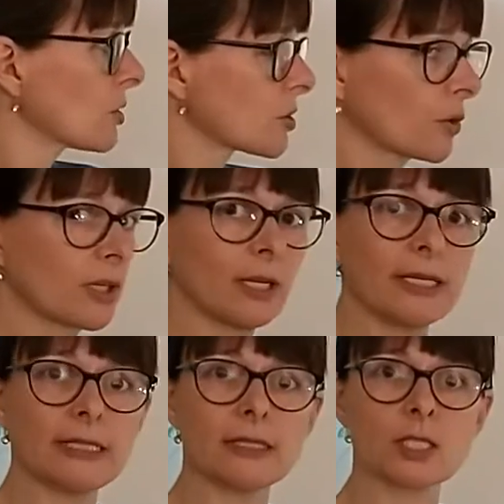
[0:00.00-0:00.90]

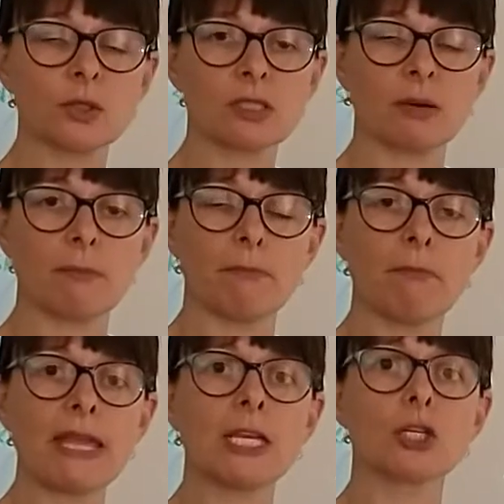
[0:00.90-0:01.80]
Certainly this is a
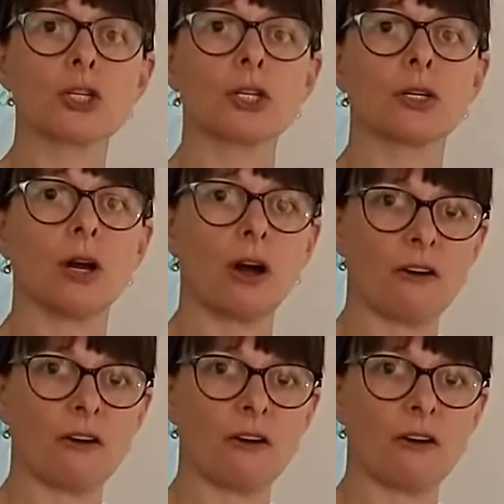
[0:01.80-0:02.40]
major